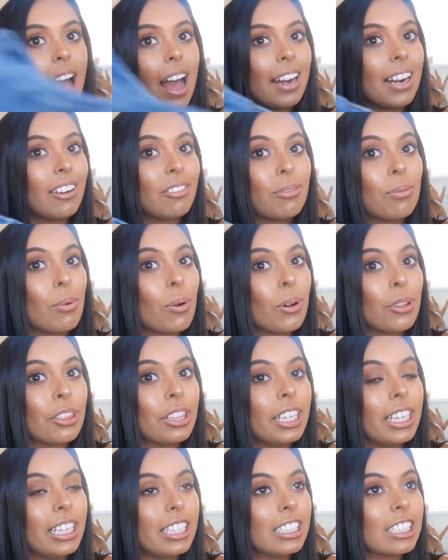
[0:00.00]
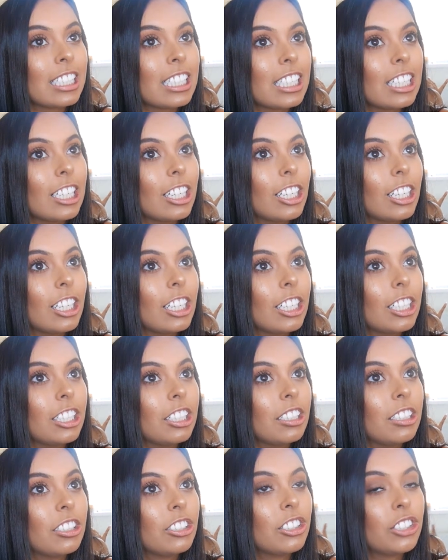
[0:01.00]
And I've worn these
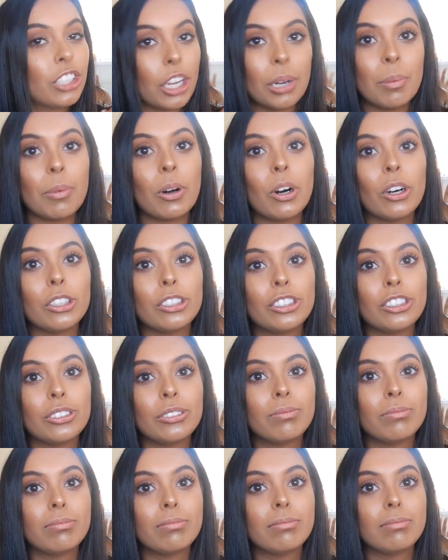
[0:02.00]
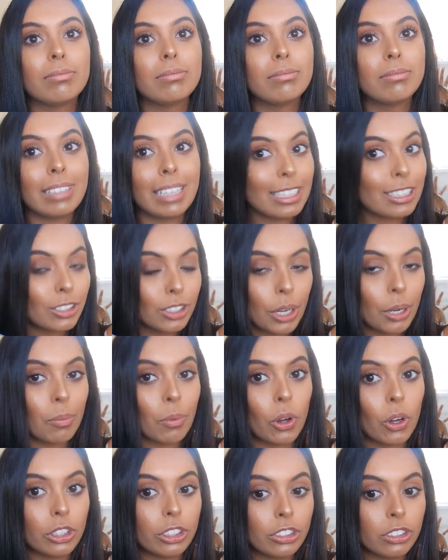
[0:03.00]
so much like so
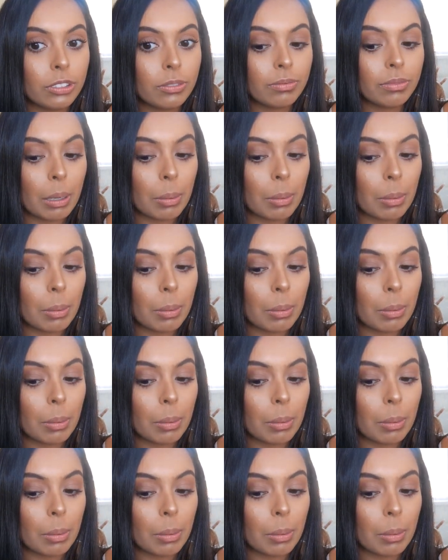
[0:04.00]
much.